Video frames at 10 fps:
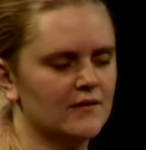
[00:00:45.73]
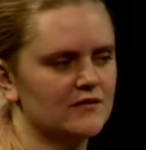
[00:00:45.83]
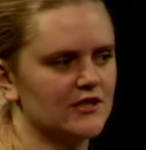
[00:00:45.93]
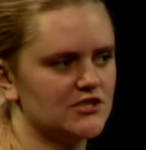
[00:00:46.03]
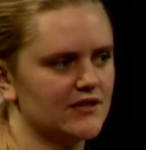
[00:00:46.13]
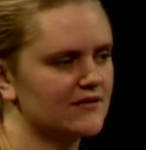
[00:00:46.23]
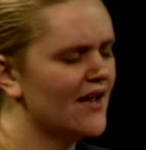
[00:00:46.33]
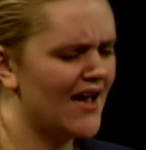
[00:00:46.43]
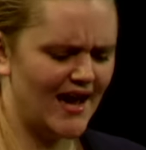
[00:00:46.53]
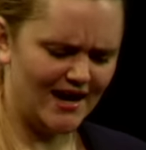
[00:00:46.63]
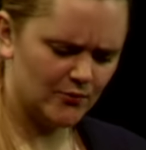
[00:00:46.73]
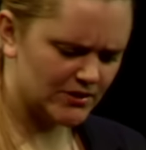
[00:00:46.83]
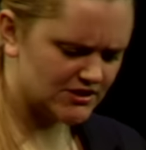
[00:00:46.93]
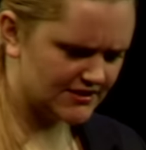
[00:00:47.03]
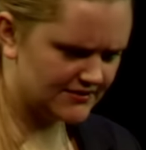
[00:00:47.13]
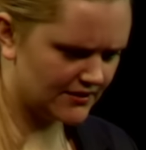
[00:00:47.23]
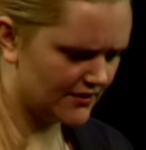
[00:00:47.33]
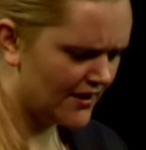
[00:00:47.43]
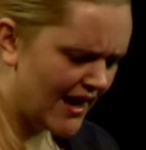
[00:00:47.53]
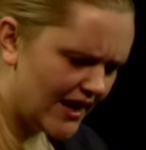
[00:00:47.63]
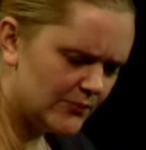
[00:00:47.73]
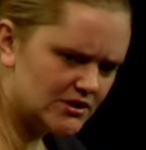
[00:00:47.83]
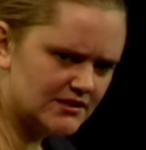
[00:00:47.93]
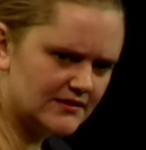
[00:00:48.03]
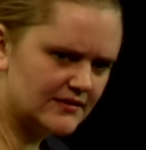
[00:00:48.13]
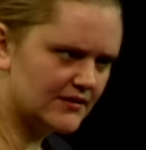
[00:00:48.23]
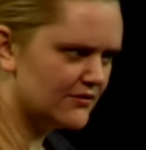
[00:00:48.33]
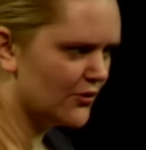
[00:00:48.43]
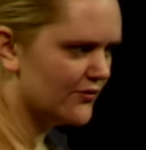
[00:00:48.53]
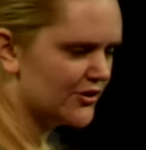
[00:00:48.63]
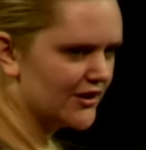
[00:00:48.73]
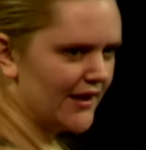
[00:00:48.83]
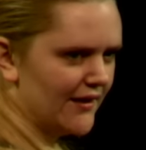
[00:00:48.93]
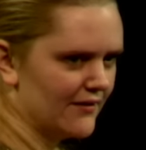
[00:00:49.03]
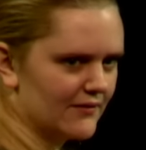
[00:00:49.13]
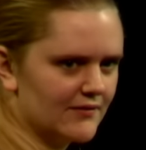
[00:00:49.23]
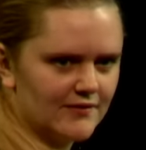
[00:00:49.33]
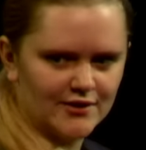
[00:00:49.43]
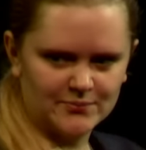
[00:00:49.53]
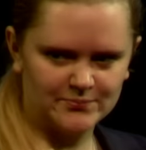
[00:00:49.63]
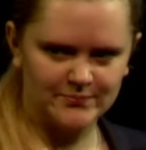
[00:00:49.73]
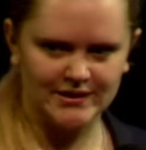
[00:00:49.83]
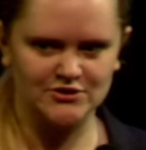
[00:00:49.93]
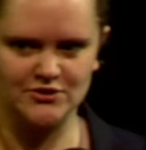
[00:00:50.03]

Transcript: Such as, how much is there? How much is it over here compared